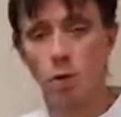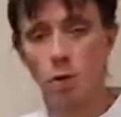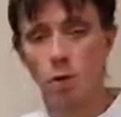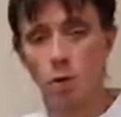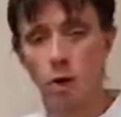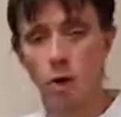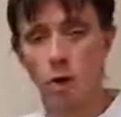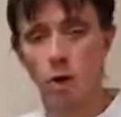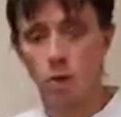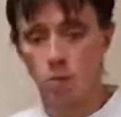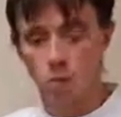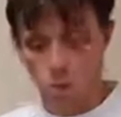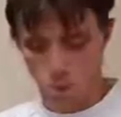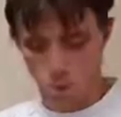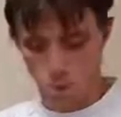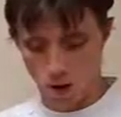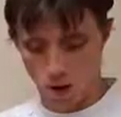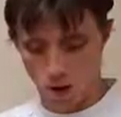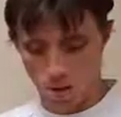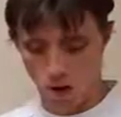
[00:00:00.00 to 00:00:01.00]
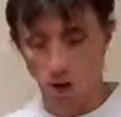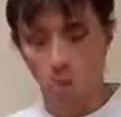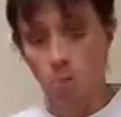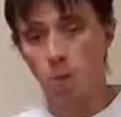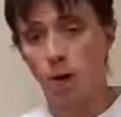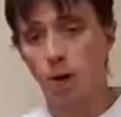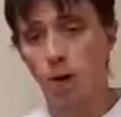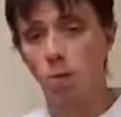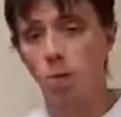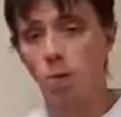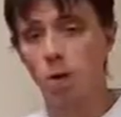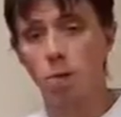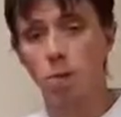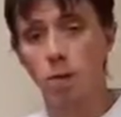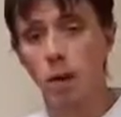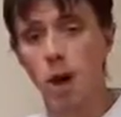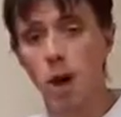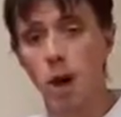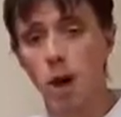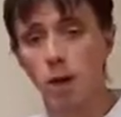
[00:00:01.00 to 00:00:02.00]
We may have that pathway
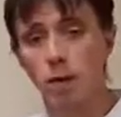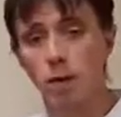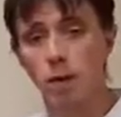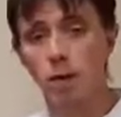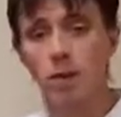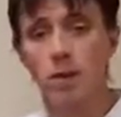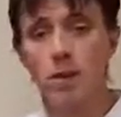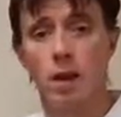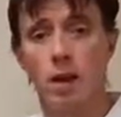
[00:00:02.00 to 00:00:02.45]
blocked,